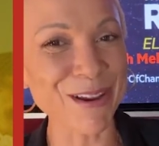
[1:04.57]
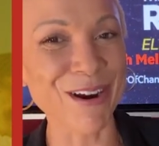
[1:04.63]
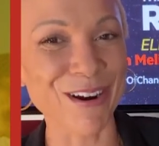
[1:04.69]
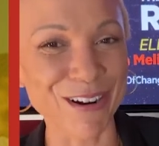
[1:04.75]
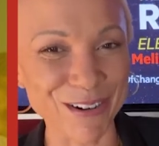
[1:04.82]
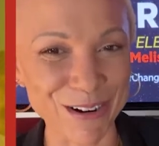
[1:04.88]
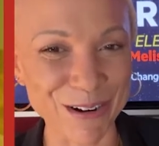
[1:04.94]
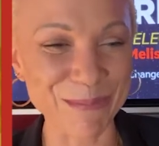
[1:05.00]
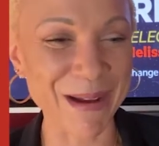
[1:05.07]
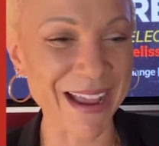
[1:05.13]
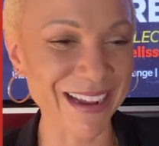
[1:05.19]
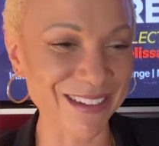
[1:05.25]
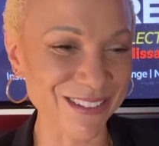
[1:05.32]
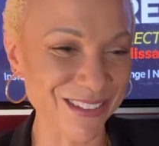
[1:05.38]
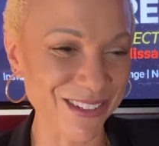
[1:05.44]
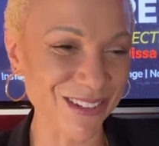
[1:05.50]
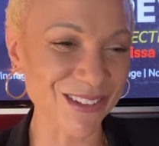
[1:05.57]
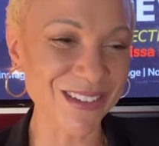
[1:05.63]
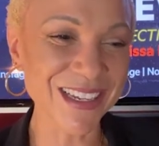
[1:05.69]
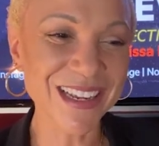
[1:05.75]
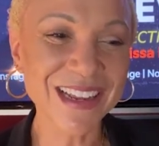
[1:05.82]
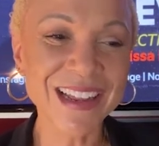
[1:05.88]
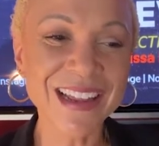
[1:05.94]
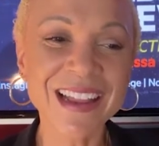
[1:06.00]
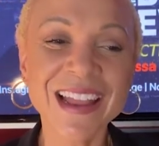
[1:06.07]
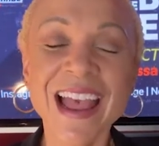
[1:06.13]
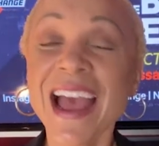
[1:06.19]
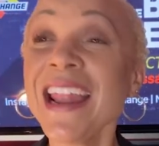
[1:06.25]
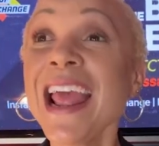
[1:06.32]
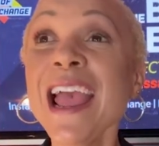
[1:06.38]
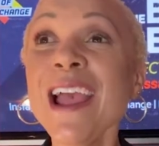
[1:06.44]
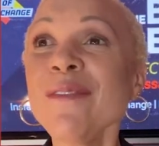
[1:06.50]
harder in my household.
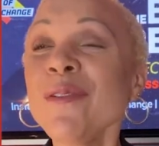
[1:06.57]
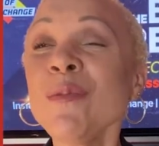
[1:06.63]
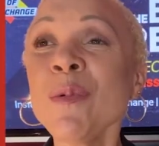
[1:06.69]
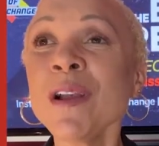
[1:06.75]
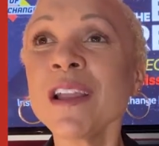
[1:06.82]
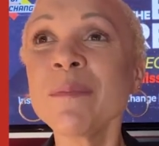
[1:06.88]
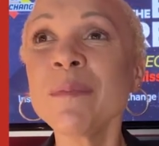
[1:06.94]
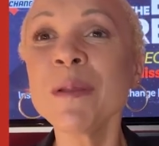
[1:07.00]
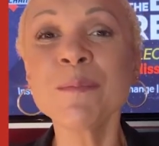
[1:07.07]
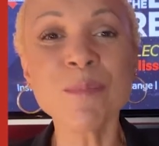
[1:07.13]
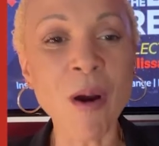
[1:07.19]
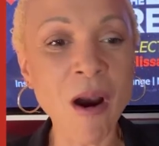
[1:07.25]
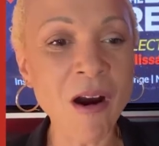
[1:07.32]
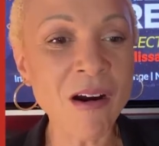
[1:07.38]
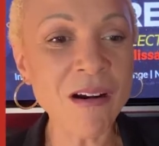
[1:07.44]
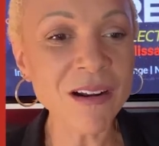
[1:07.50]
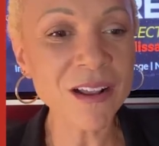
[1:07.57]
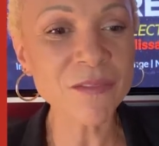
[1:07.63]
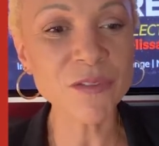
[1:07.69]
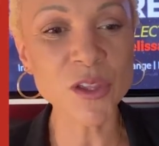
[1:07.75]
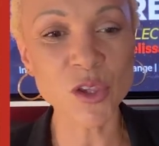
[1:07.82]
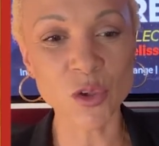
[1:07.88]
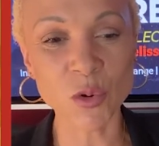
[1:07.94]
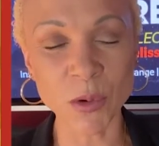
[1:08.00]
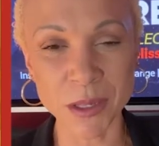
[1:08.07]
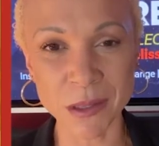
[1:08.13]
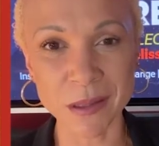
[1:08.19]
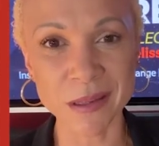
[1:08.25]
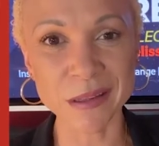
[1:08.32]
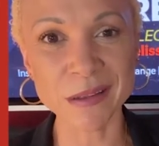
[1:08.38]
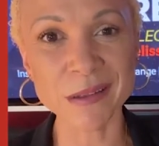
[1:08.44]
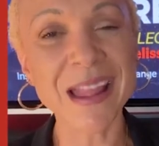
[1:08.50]
And everyone can be part of the
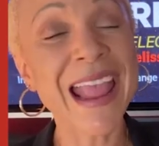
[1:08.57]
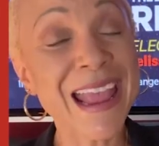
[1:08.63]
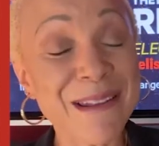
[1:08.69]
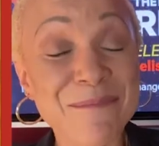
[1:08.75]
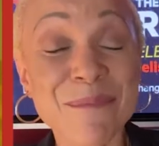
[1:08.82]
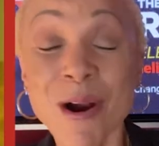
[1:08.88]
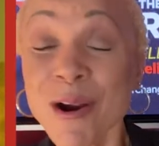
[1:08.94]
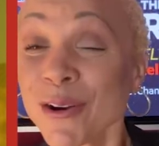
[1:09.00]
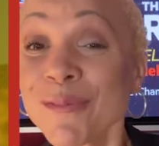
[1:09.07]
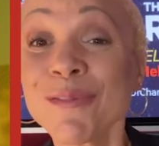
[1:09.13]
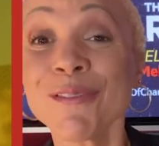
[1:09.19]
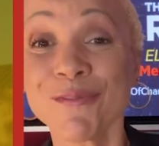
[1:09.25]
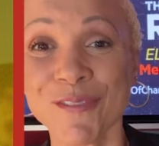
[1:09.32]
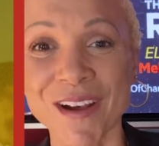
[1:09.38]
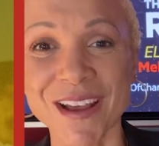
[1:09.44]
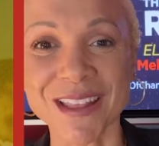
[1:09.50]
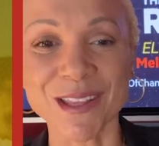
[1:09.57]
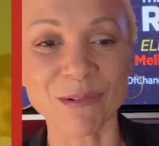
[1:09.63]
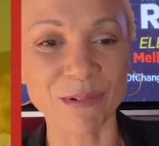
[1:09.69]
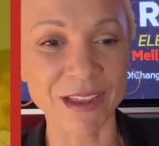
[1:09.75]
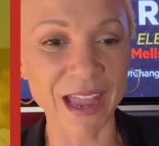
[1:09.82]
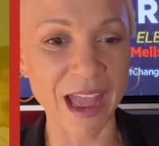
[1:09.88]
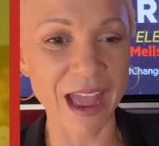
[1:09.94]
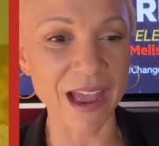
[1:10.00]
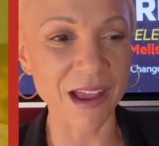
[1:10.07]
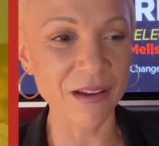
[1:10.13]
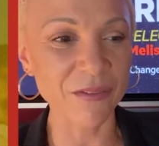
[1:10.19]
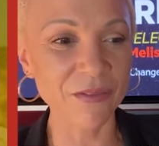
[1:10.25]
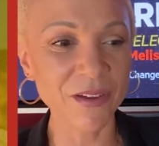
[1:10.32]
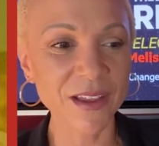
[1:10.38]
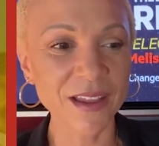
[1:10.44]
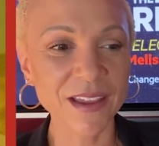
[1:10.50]
choices and part of the fun that we have.